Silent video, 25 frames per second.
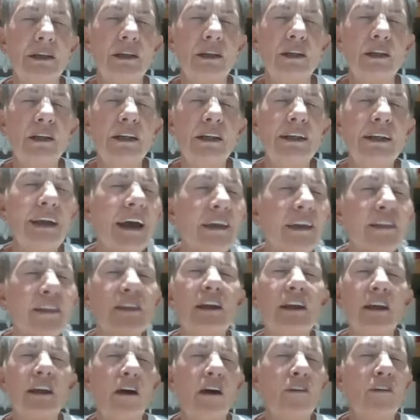
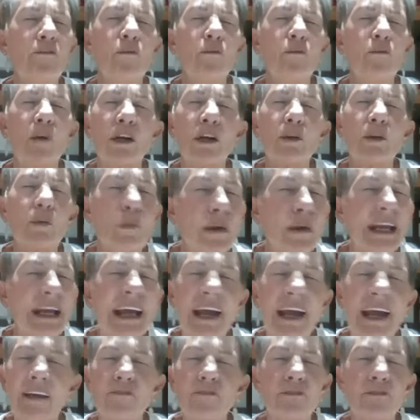Nothing of what we
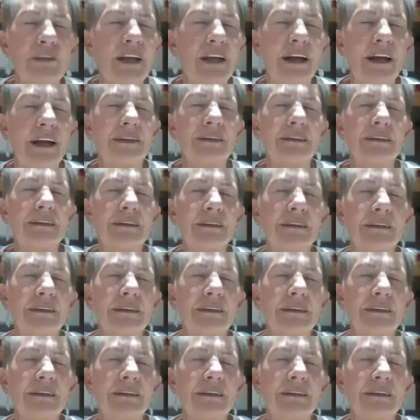have done